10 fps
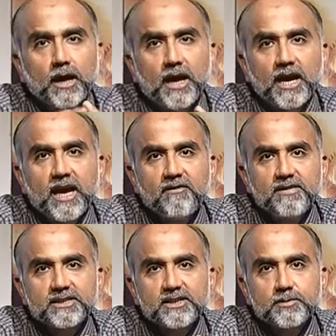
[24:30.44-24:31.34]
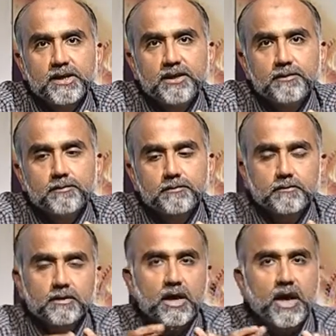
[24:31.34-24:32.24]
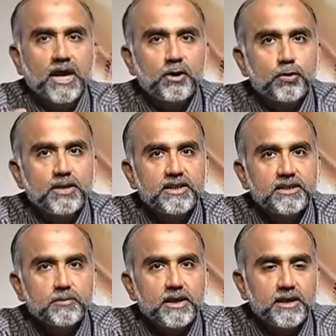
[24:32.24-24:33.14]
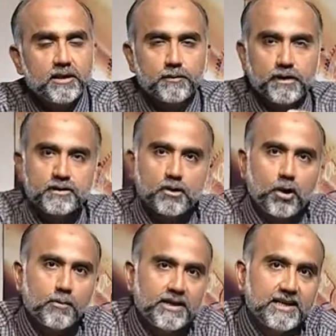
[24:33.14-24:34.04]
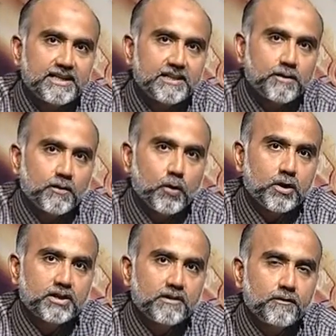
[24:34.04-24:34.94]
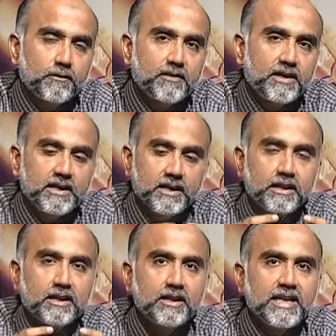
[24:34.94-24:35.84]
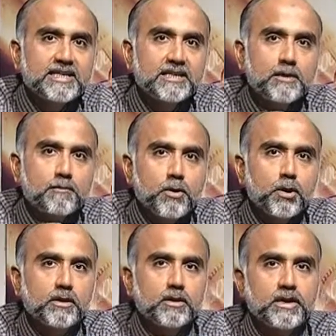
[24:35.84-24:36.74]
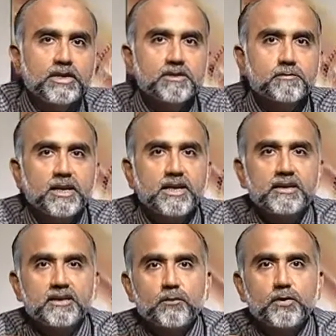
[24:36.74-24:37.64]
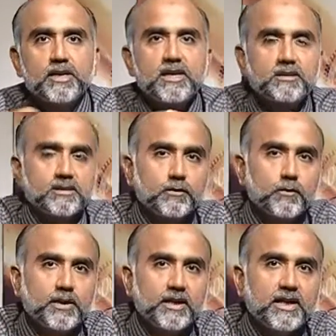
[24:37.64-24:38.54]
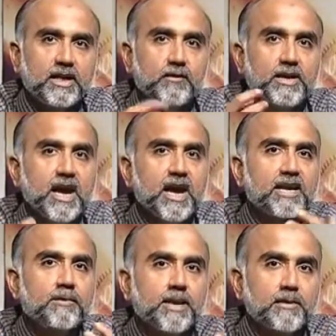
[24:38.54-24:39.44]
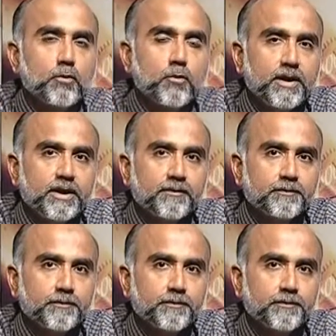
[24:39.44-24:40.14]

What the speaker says: I have excess money. I don't need this money because all my needs and my wants are fulfilled. Let's put this money somewhere else where I can make more money.